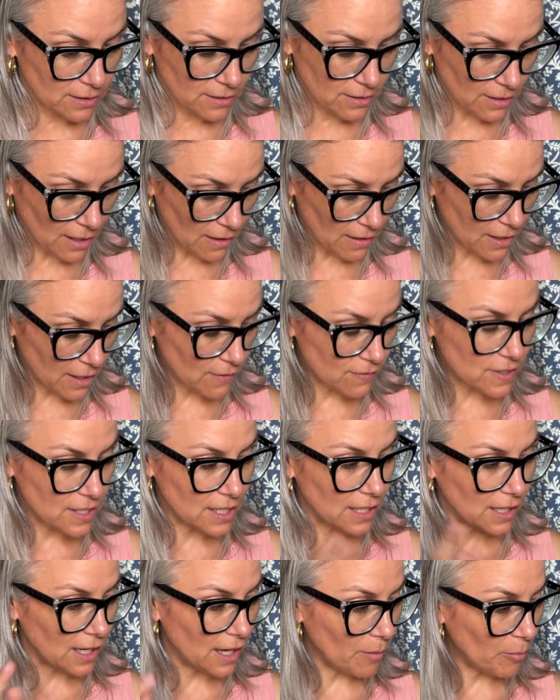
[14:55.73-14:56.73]
I think you've seen
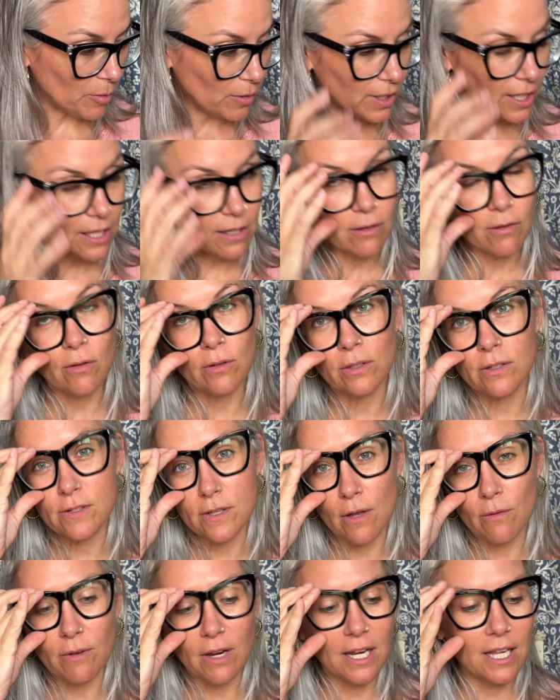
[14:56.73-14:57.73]
a couple candle holders
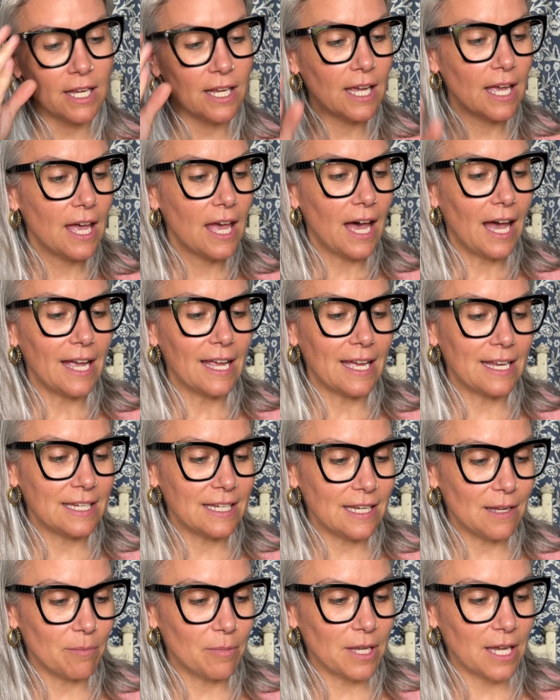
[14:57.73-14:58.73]
already. I
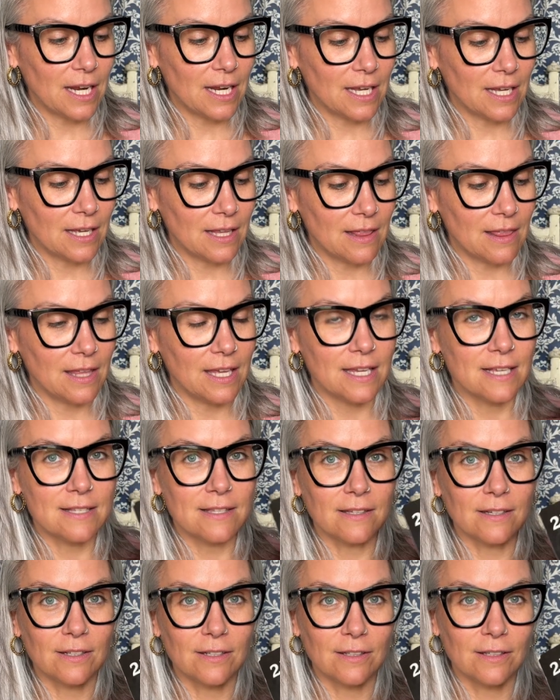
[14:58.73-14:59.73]
ended up getting these
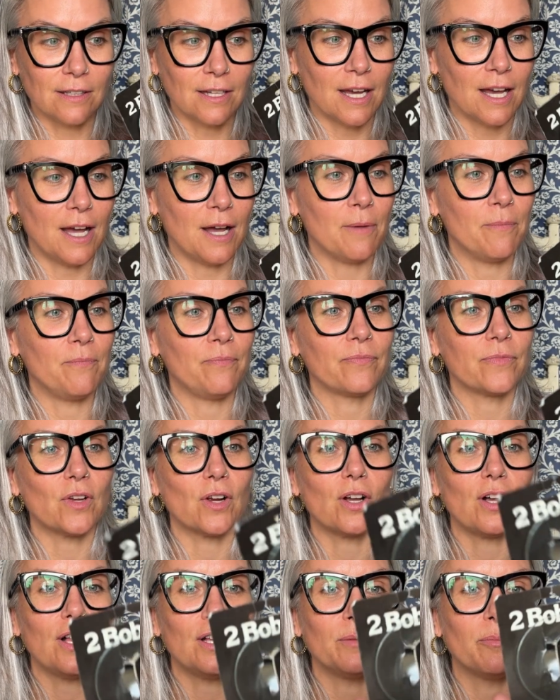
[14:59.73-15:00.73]
little, they're
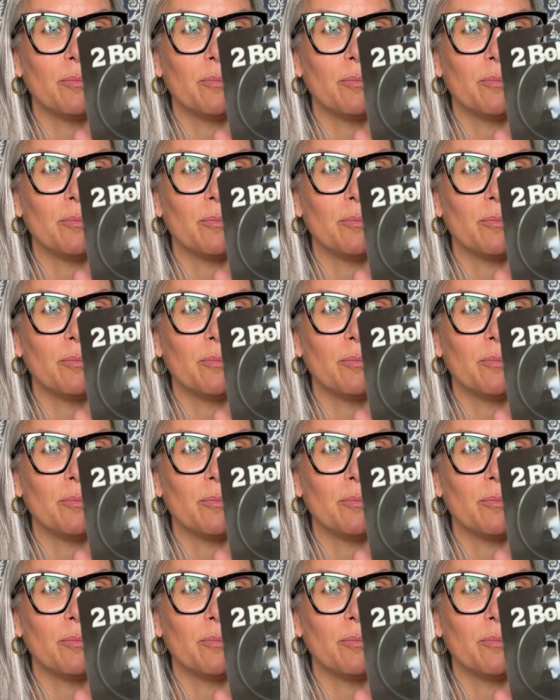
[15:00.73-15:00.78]
called